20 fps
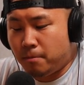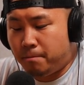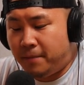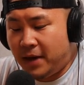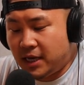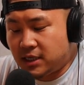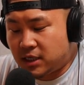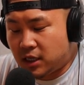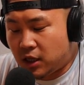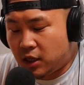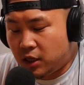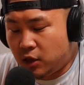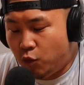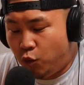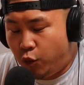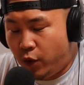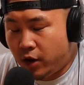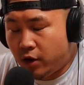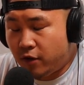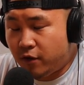basically
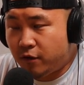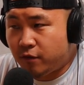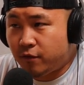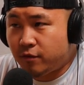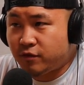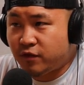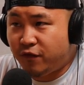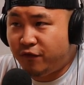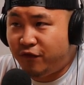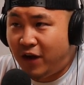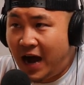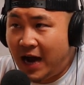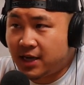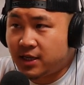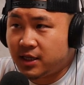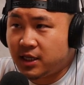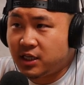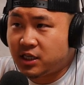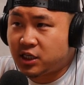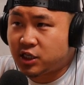we're
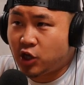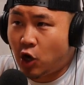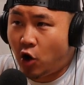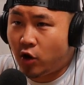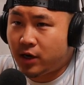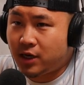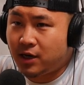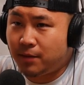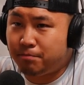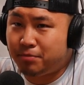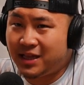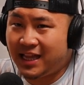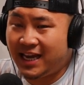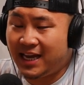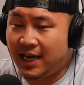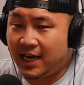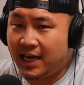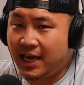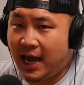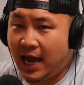finally starting to
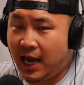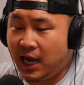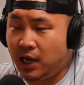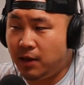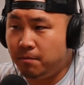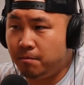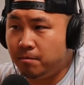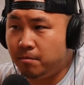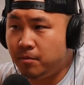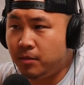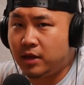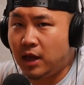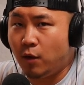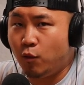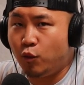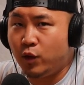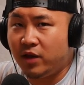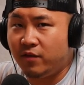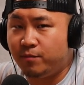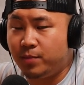play a game
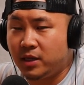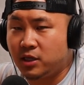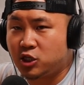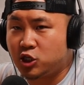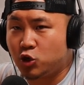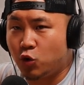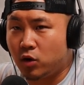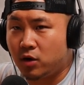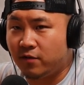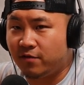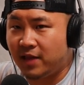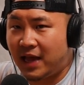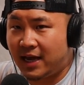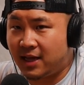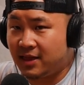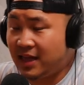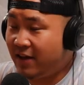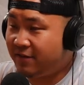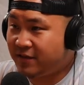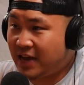that we've been sort of
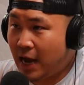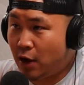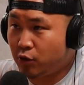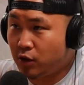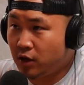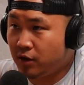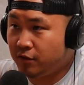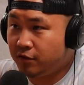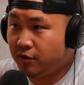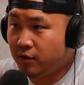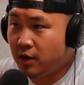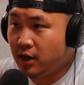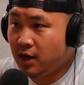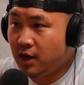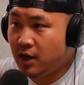like left out of.